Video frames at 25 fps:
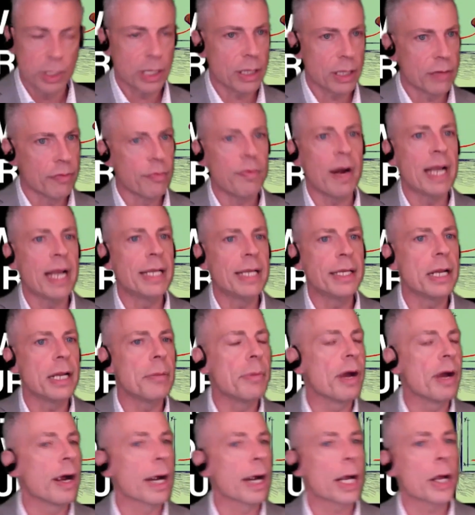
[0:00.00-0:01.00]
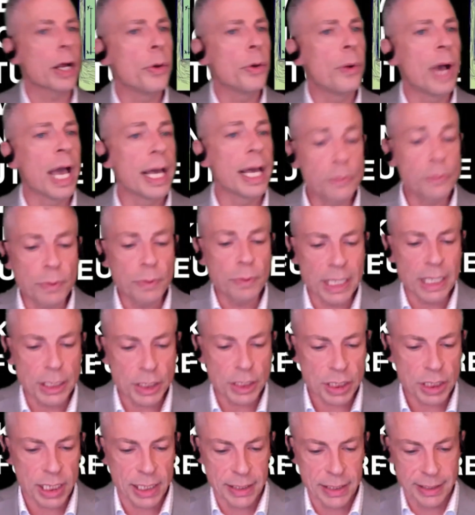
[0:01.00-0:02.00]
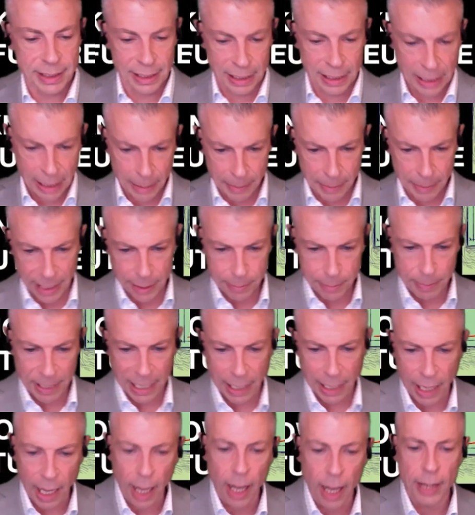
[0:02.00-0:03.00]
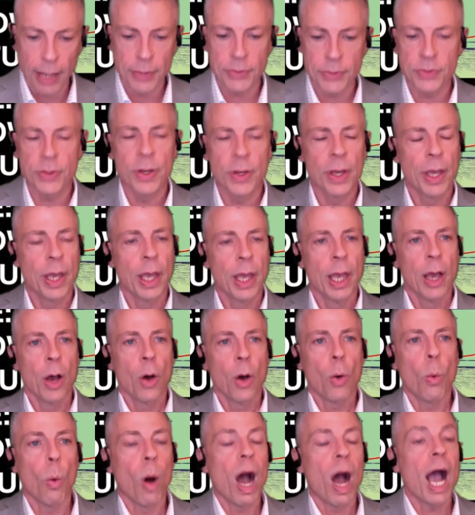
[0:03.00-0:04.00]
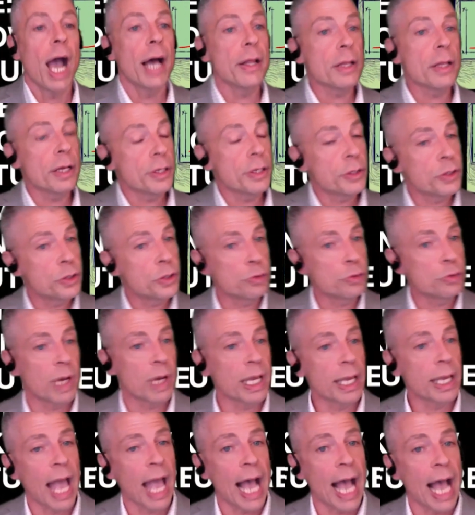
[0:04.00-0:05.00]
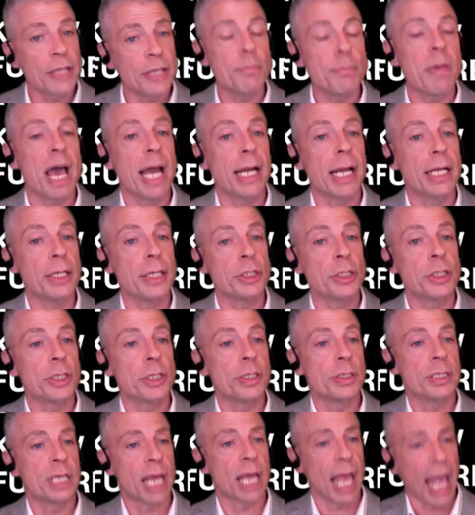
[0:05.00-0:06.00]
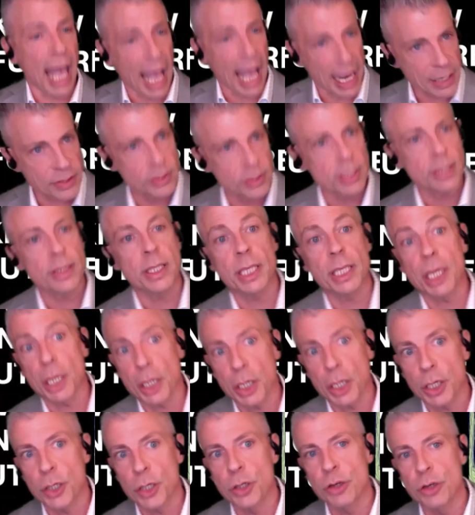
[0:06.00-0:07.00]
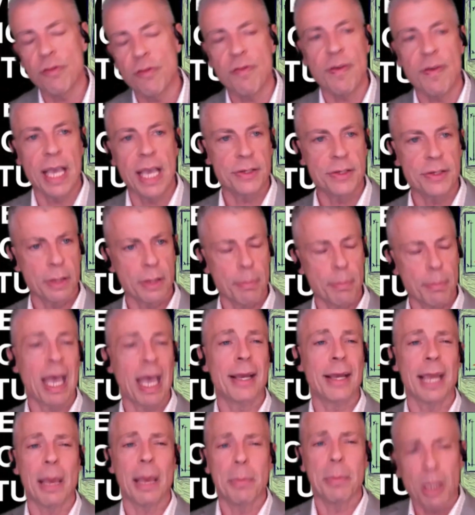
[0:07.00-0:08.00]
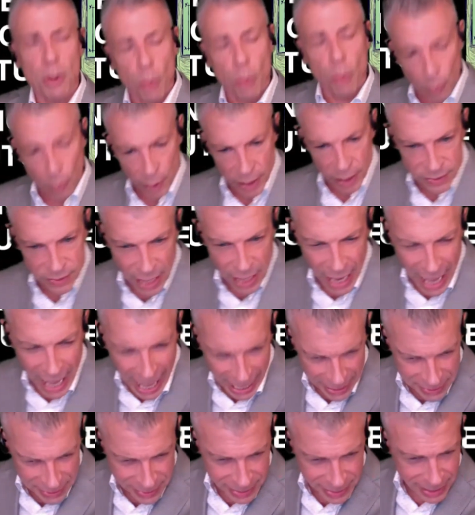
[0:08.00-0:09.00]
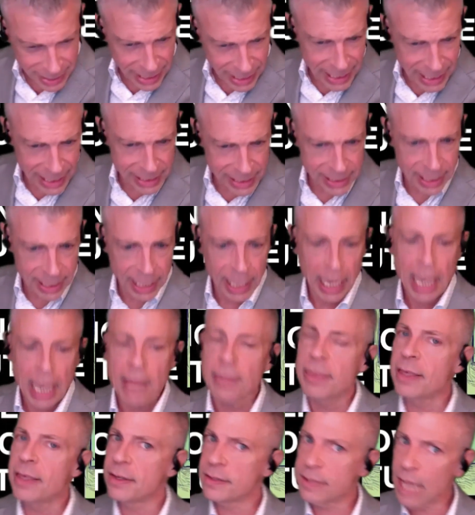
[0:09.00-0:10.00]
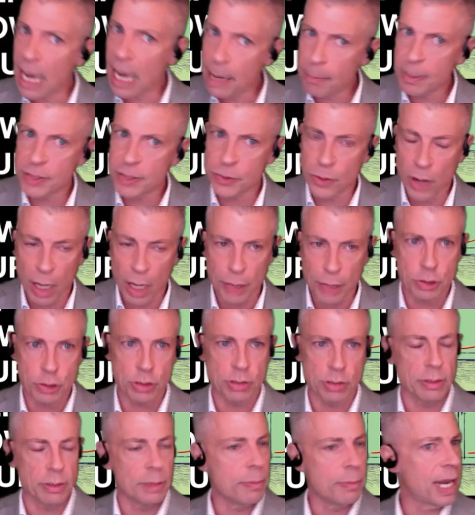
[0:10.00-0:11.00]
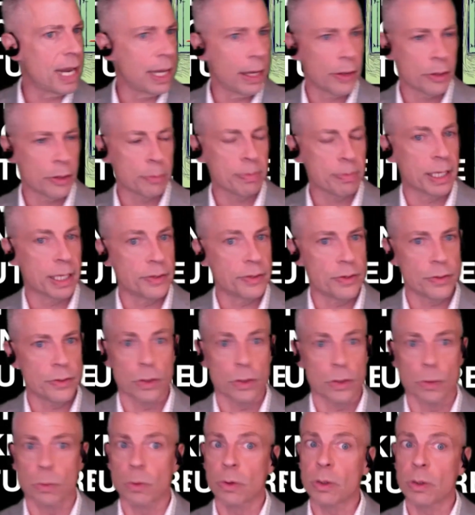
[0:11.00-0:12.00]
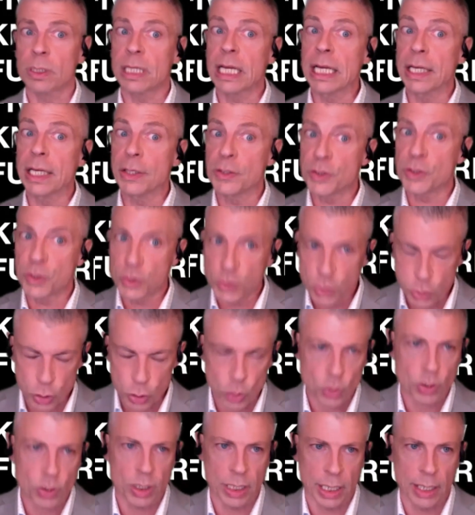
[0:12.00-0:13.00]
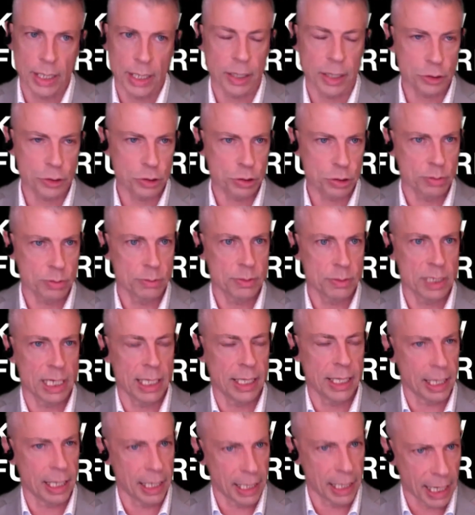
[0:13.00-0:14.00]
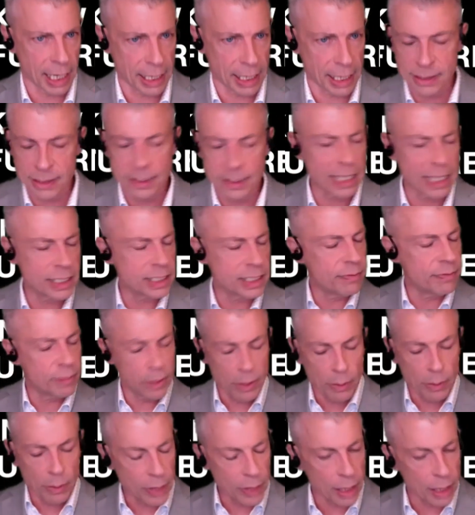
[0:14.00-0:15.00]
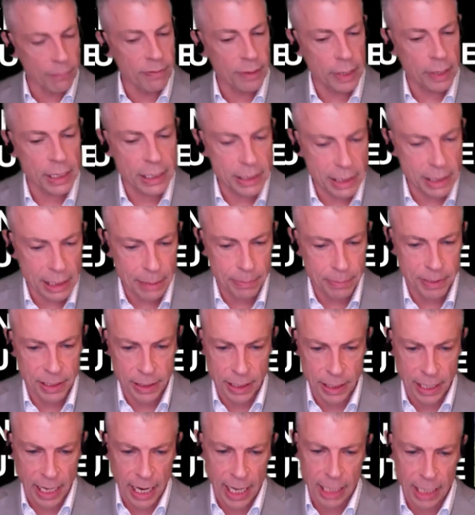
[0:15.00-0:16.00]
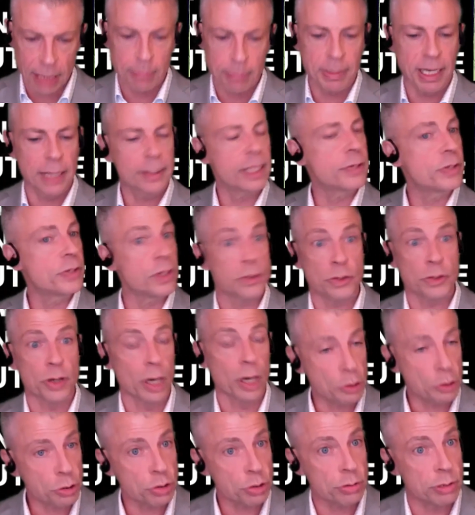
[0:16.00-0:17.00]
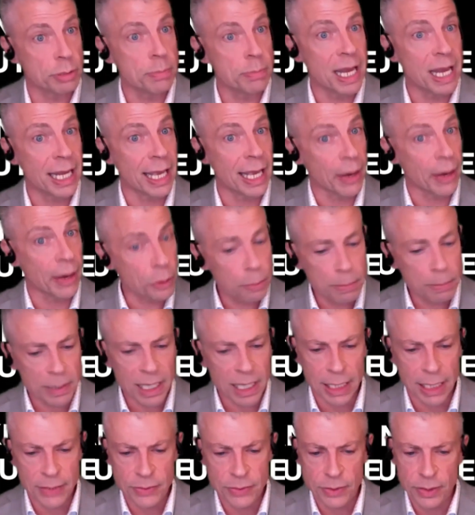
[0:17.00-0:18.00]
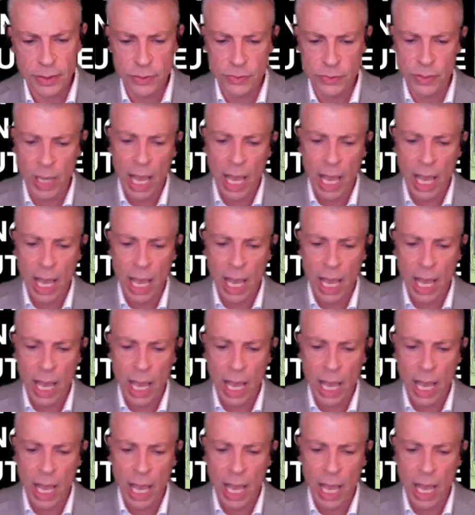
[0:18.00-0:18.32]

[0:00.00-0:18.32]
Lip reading: a friend in America who had reached his limit because while Australia has managed to exit the acute phase of the pandemic or is exiting it, the same is not true in many other places in the world. It is certainly not true in the United States, even though they are very deep in denial about this. It's not true in many other places.